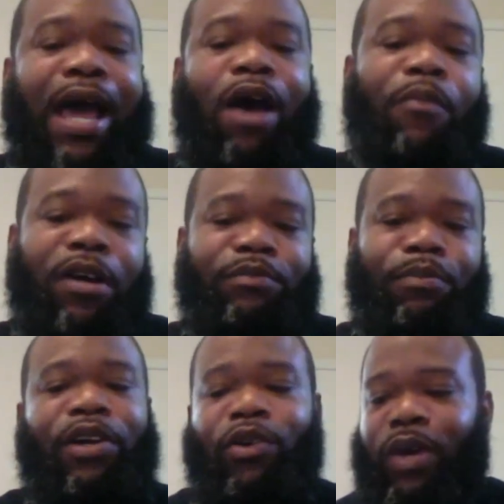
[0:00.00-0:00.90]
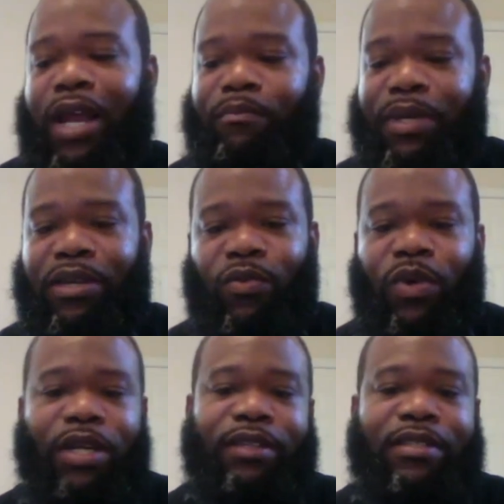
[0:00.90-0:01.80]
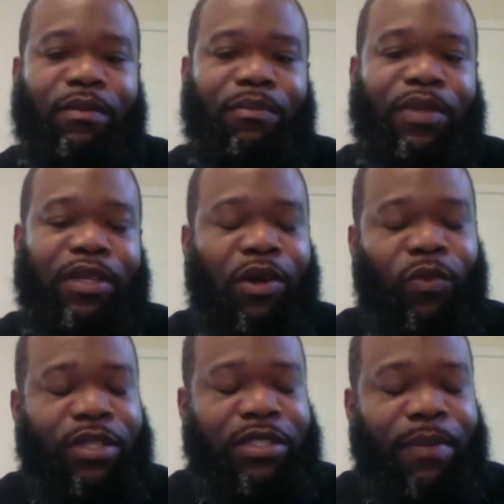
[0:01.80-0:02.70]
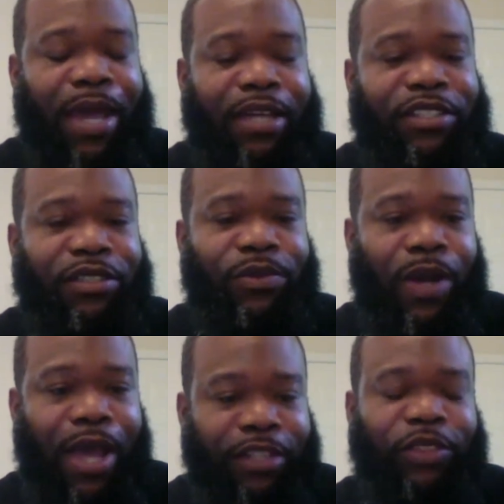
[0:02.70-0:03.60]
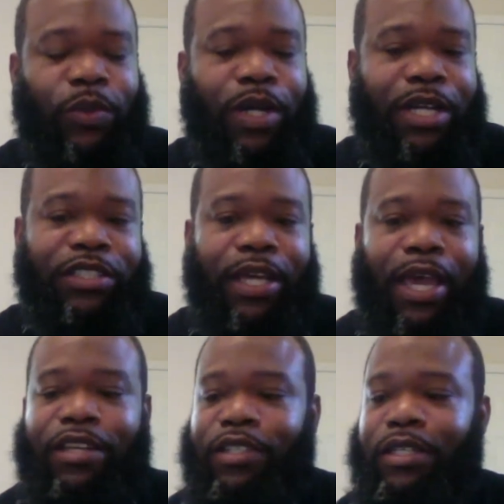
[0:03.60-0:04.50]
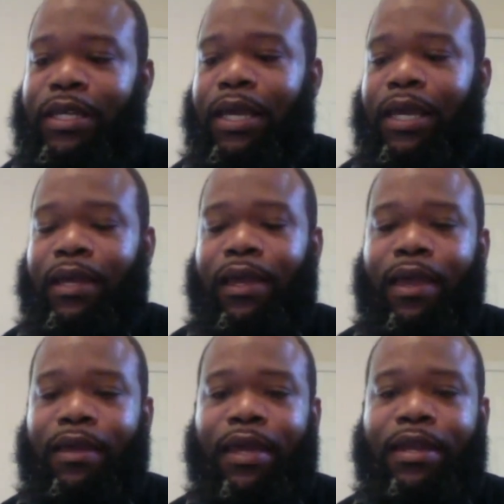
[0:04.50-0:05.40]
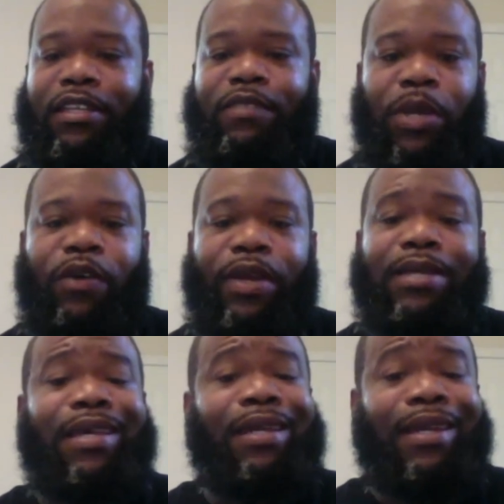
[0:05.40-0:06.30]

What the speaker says: how much better would I be with some actual education and experience and